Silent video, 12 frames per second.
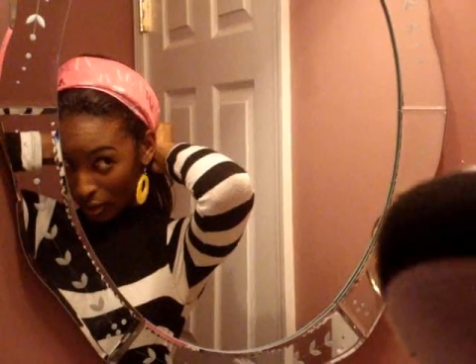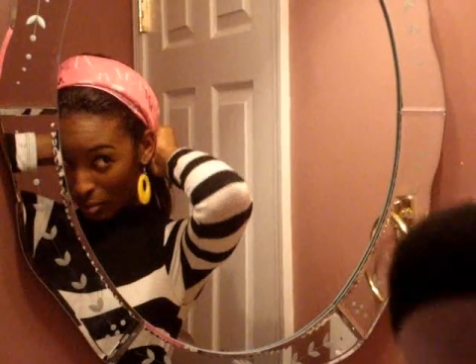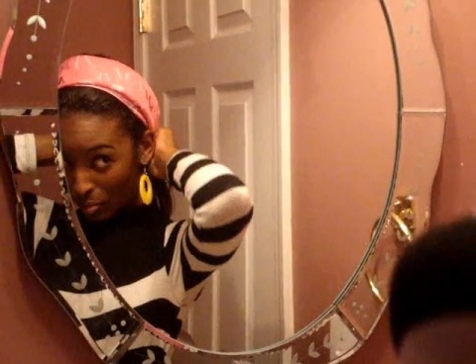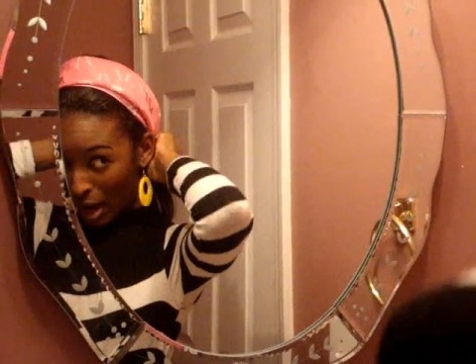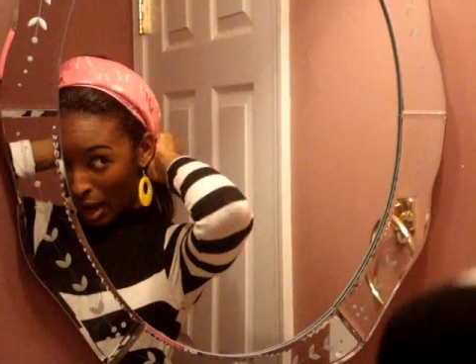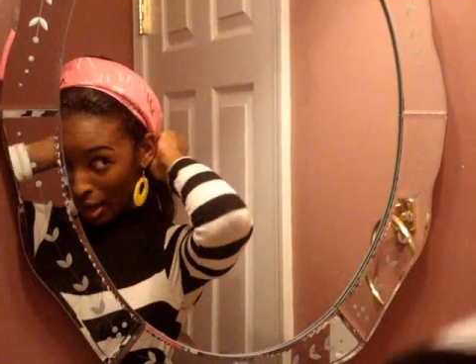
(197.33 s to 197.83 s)
think
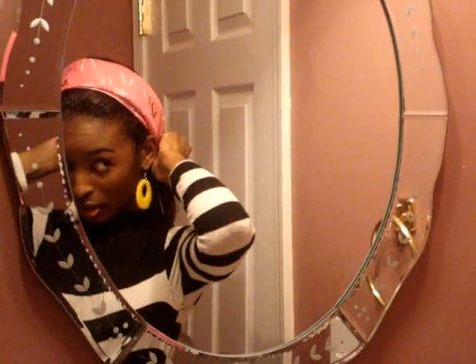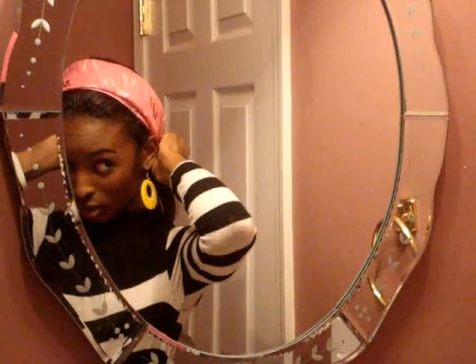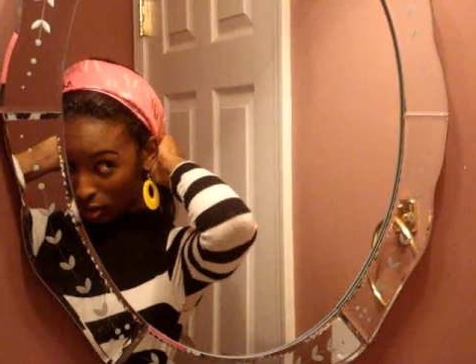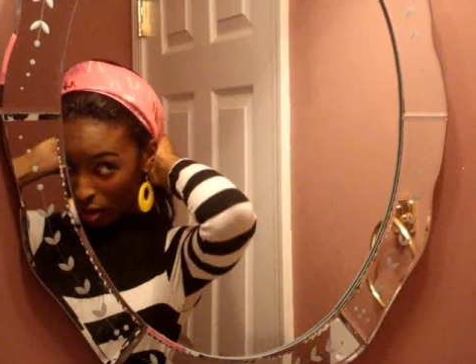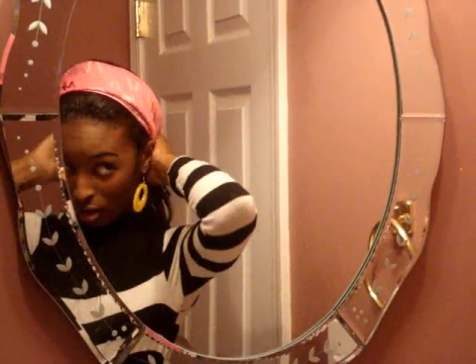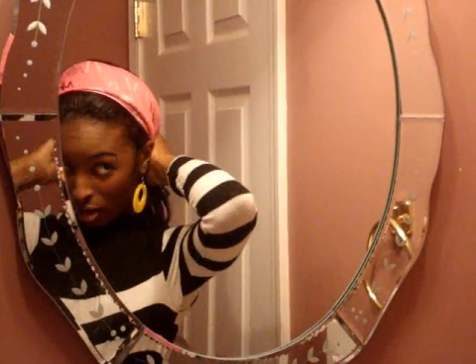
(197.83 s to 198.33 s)
that mine
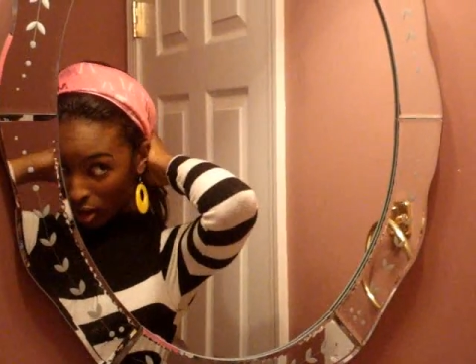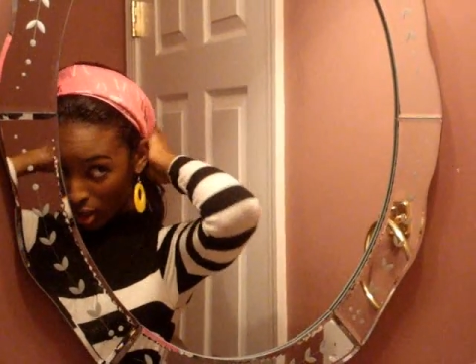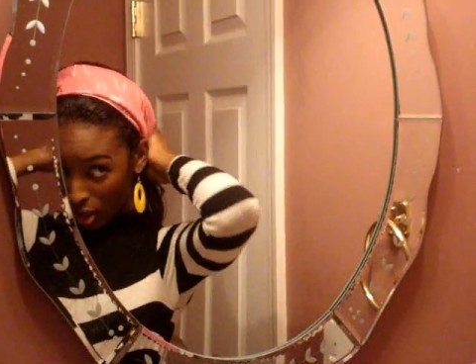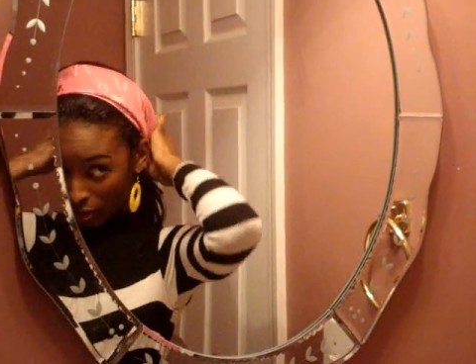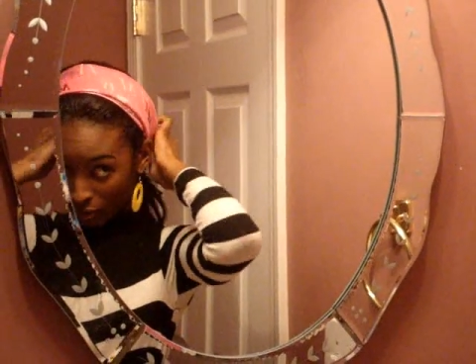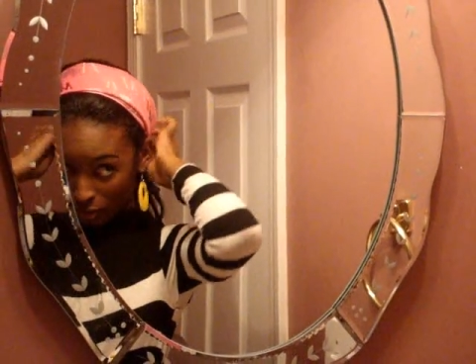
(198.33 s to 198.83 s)
is long
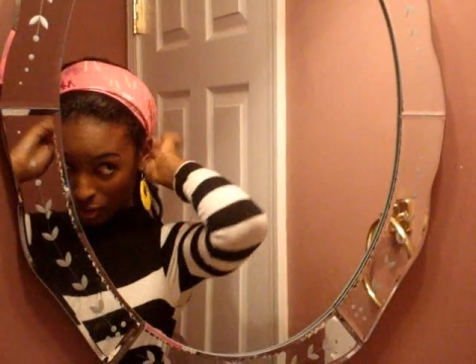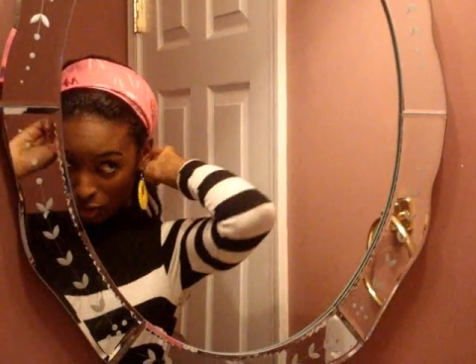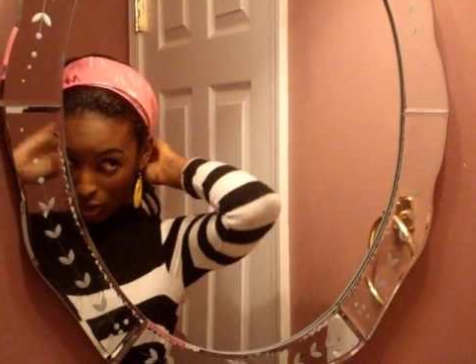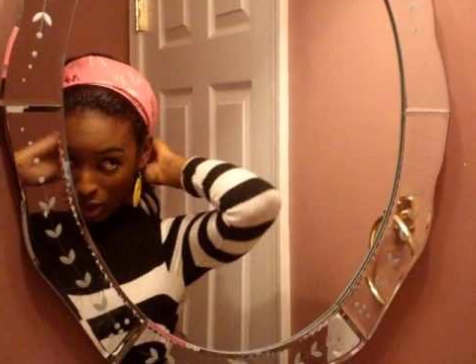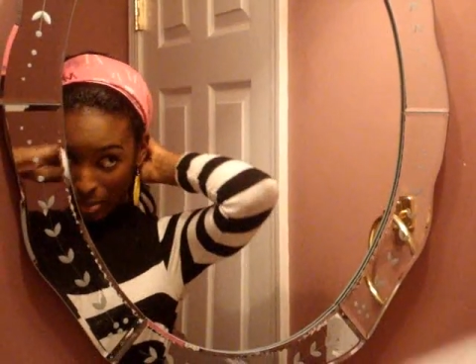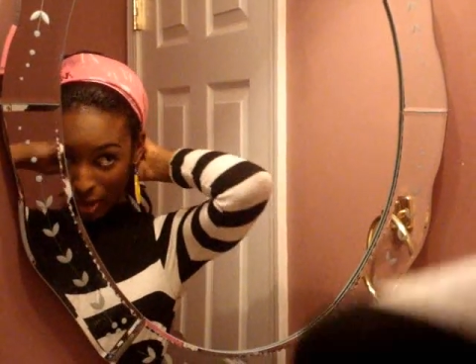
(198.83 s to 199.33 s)
enough.
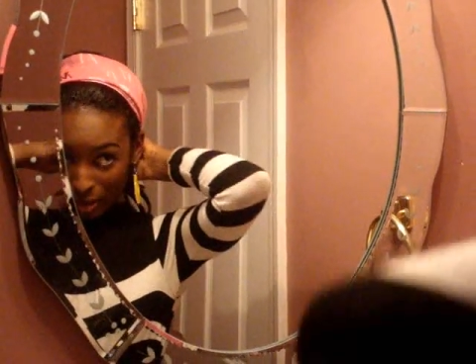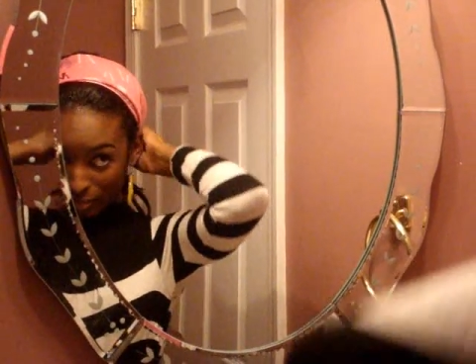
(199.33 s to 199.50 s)
Oh, wait a